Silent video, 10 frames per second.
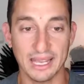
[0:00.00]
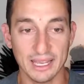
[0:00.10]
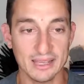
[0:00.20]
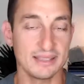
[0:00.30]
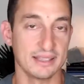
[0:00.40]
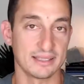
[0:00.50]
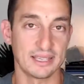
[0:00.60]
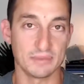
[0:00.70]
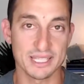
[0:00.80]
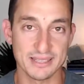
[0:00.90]
easiest
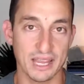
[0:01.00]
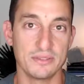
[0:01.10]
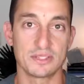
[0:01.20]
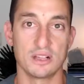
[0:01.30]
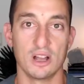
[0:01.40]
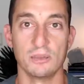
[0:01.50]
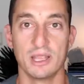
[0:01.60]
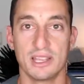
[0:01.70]
and safest time